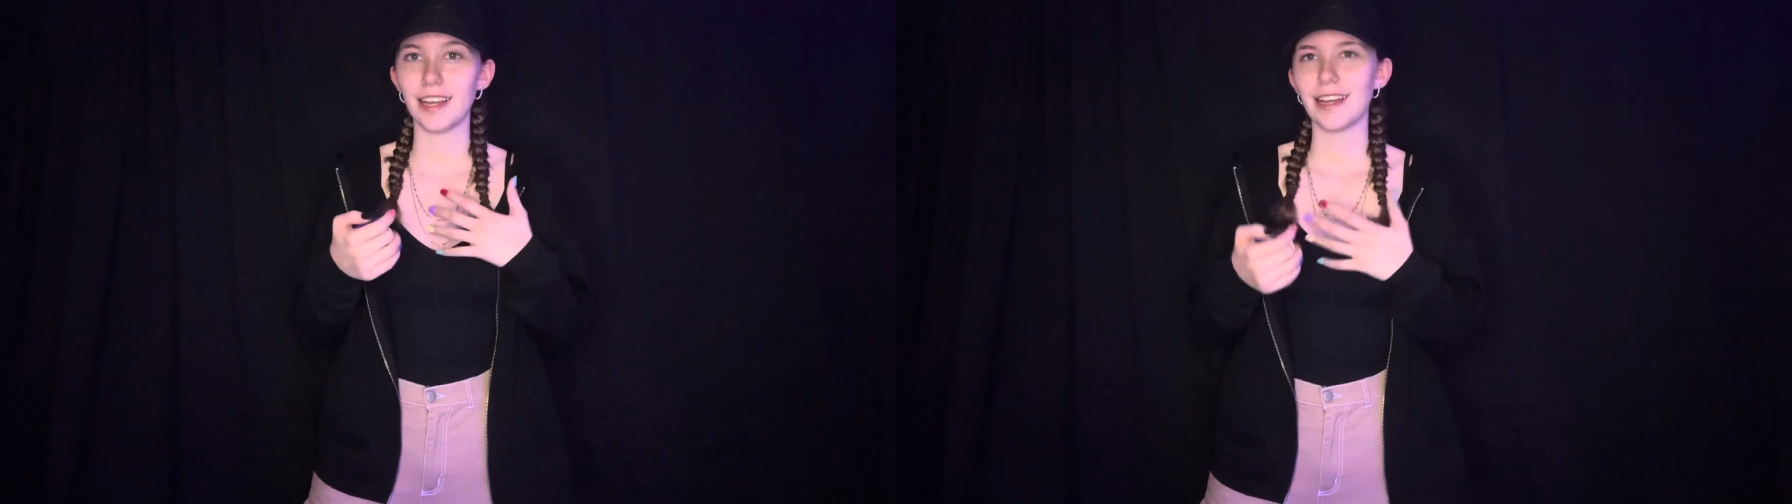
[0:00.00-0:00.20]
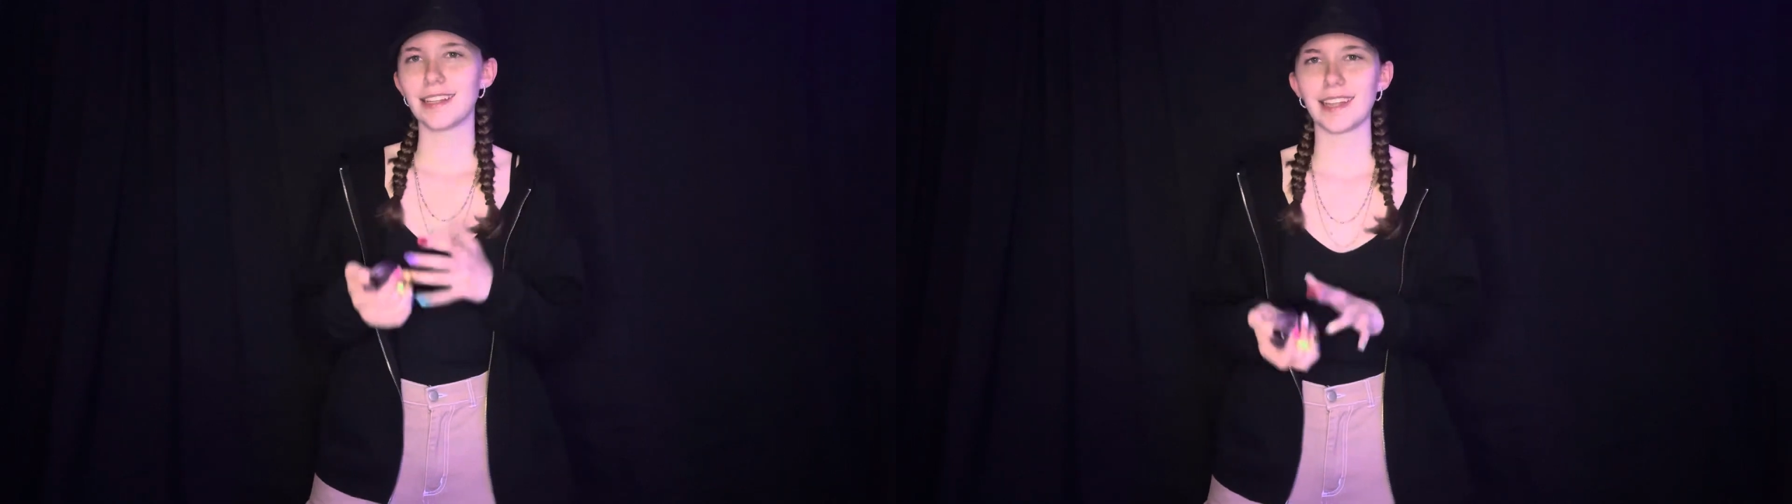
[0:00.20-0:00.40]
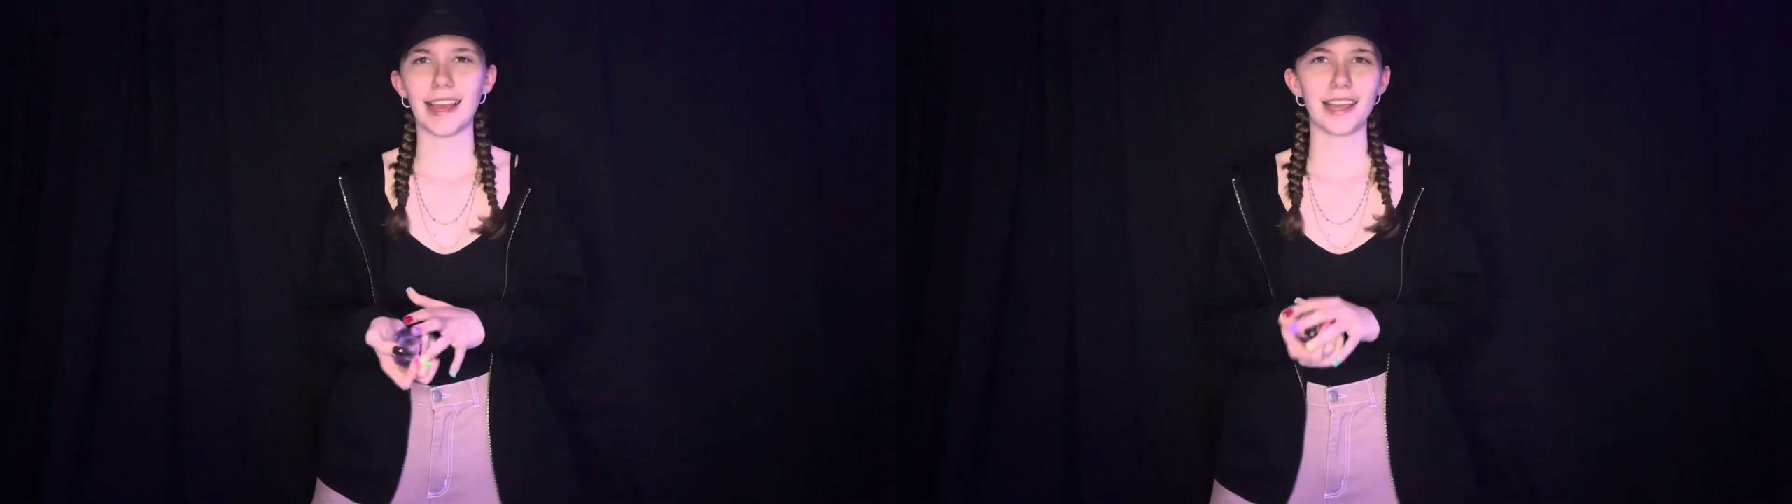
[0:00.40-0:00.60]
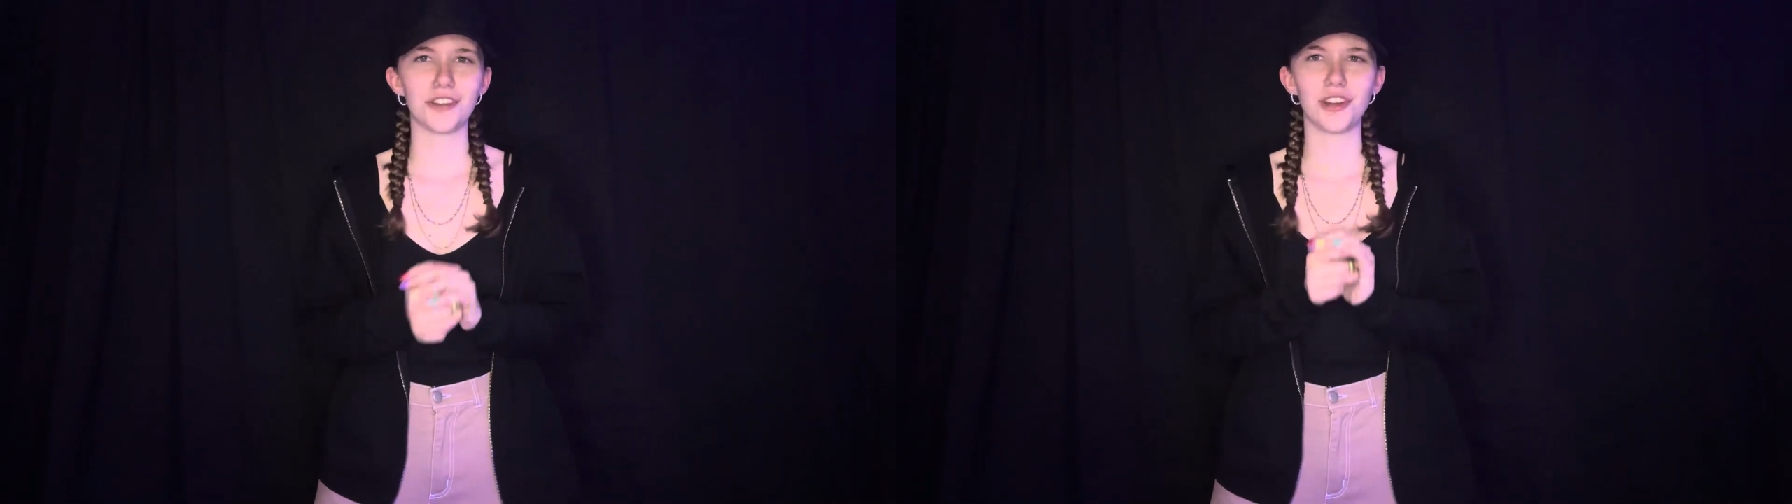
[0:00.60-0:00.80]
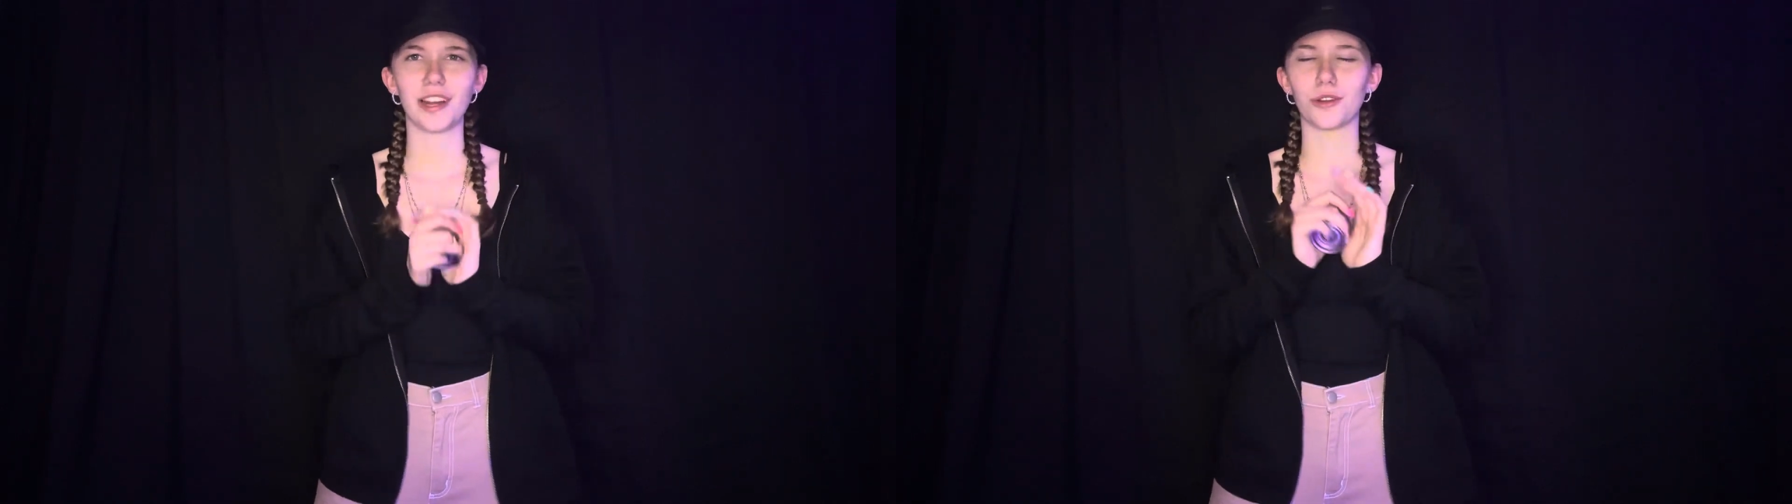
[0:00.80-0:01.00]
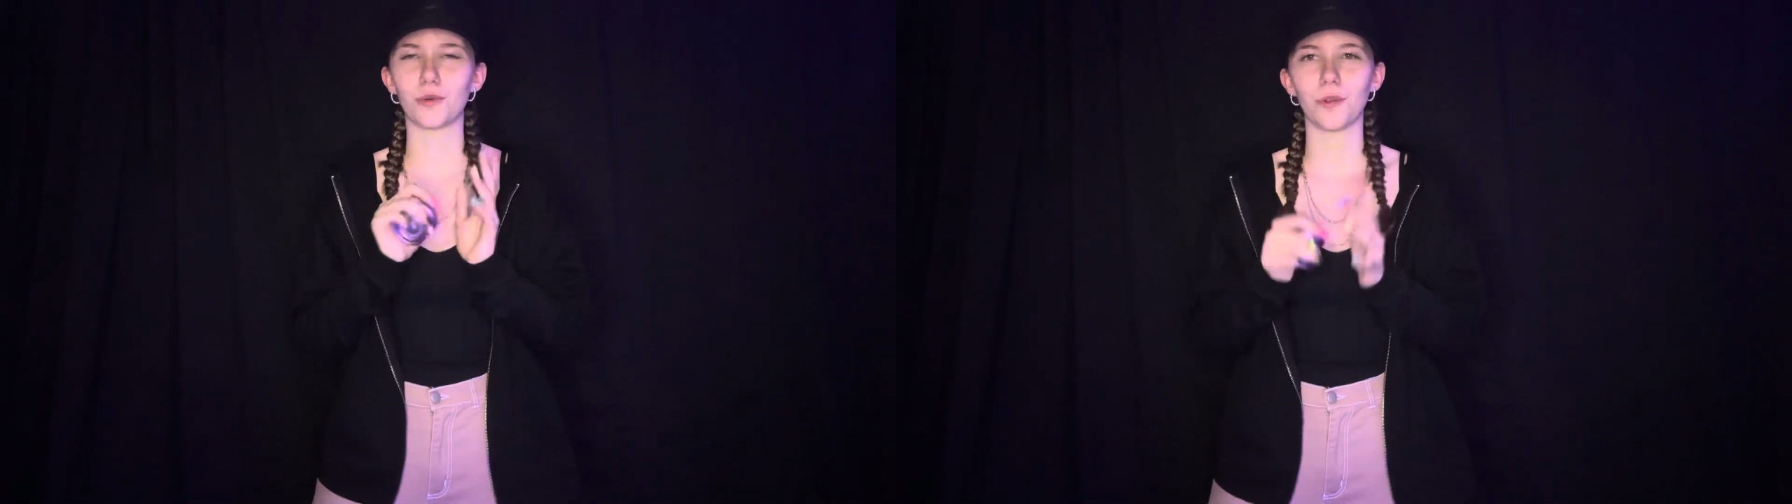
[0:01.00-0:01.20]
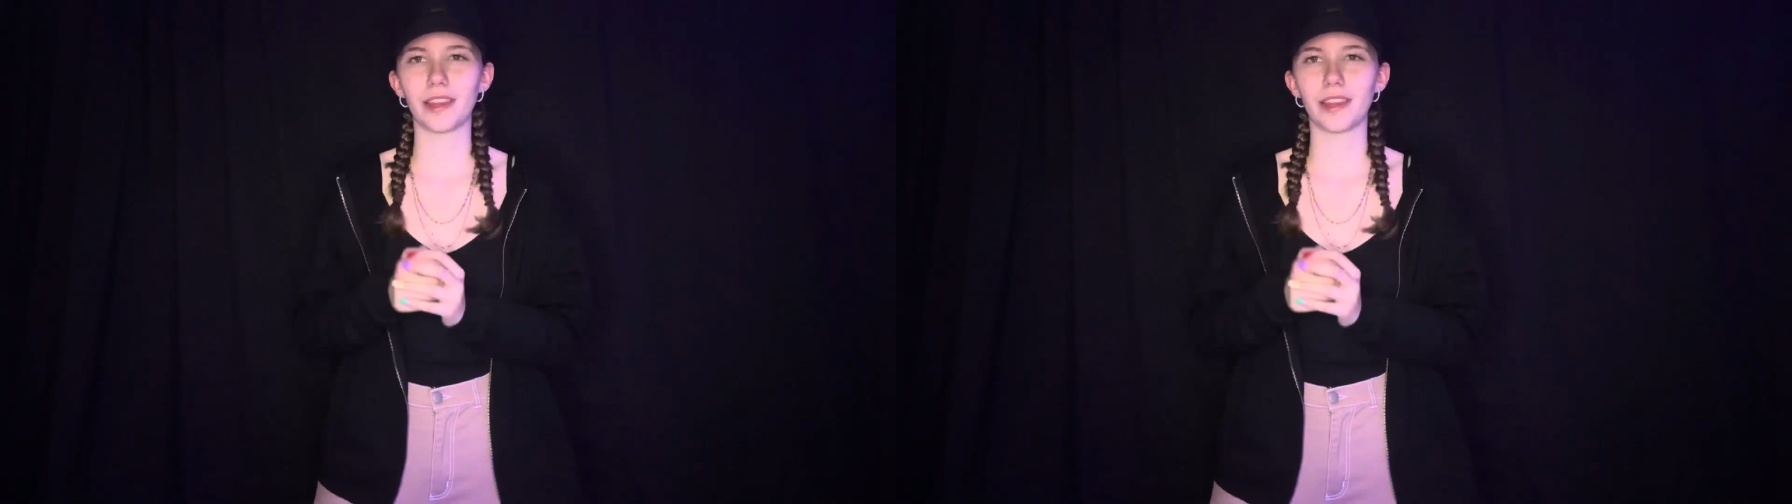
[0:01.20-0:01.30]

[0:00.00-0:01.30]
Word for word: slacky trick, cool